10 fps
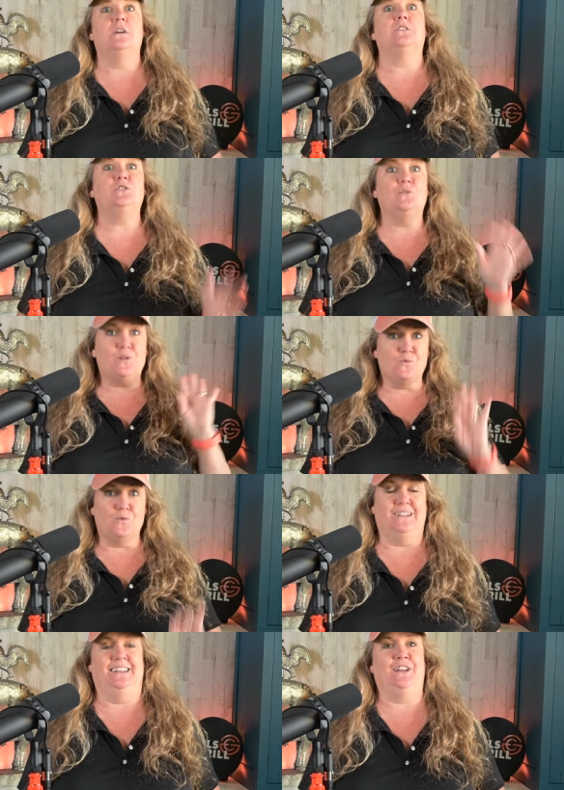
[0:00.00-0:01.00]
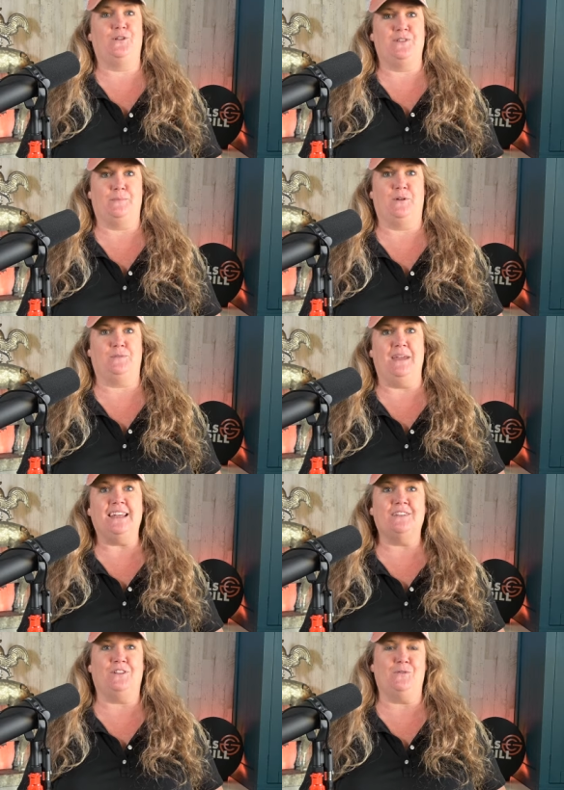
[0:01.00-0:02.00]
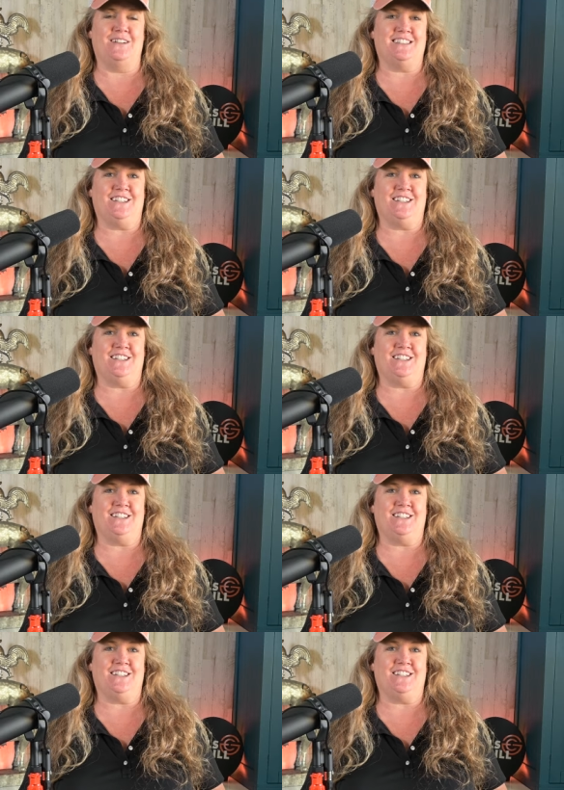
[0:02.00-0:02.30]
so you can really load it up with meat if you want